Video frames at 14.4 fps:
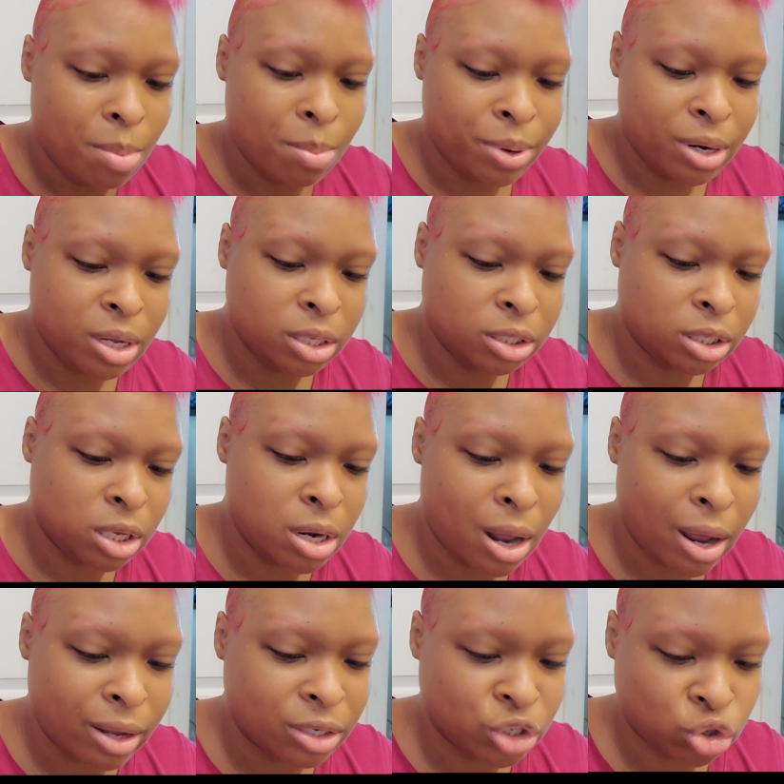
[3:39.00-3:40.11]
but it
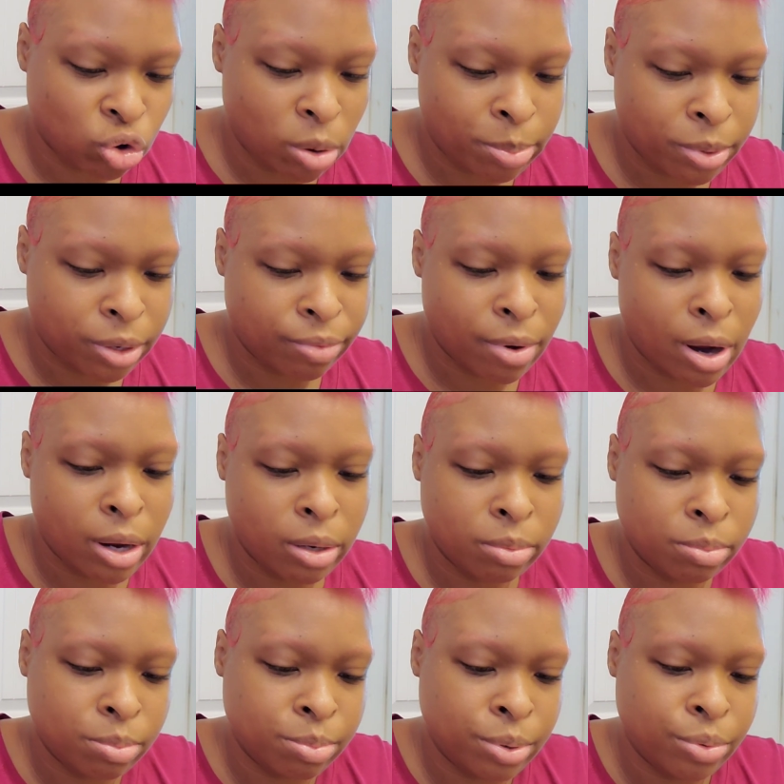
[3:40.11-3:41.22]
ain't sharpening right.
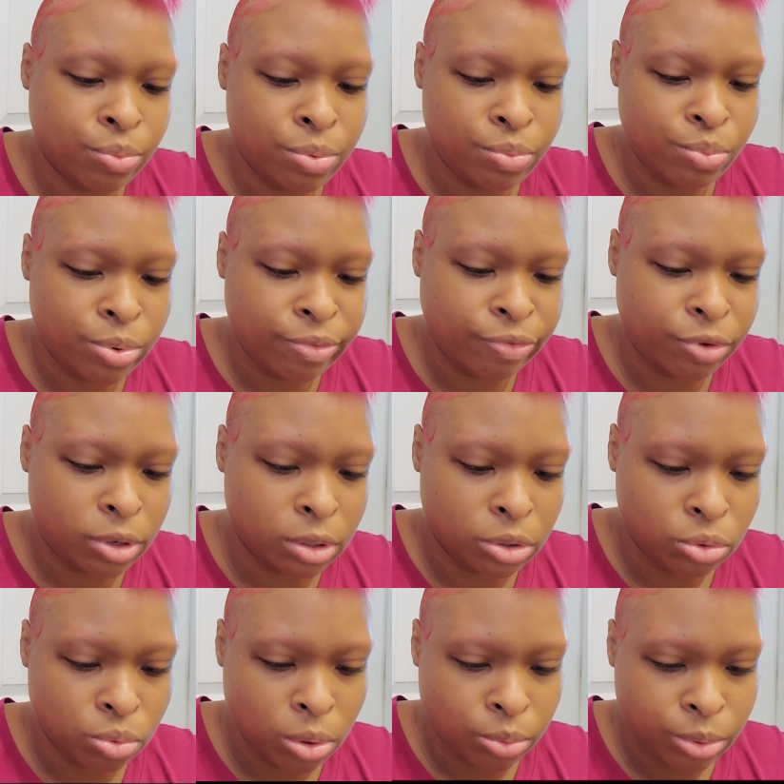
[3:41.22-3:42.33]
But we finna
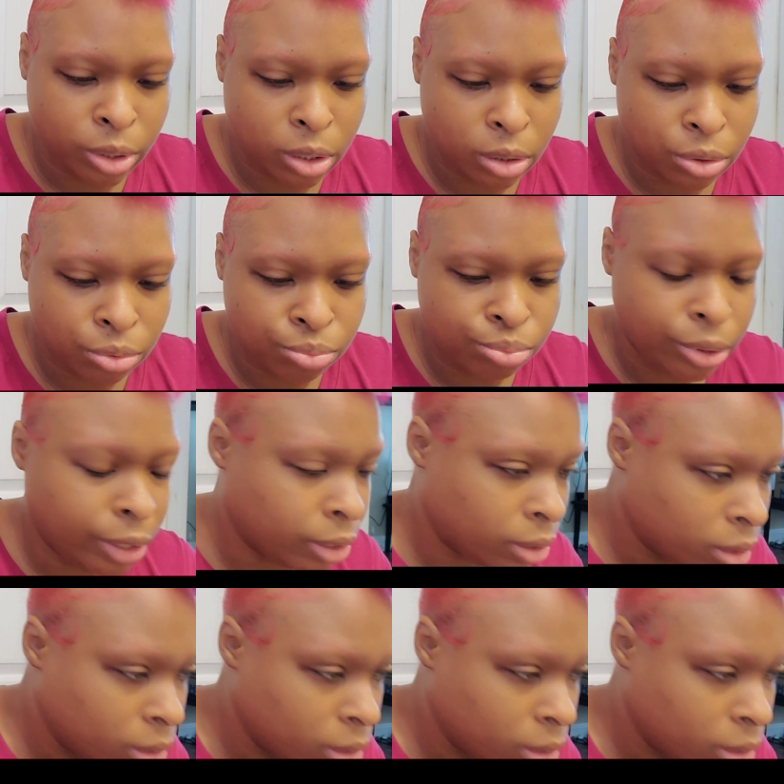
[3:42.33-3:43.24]
do what we can do with it.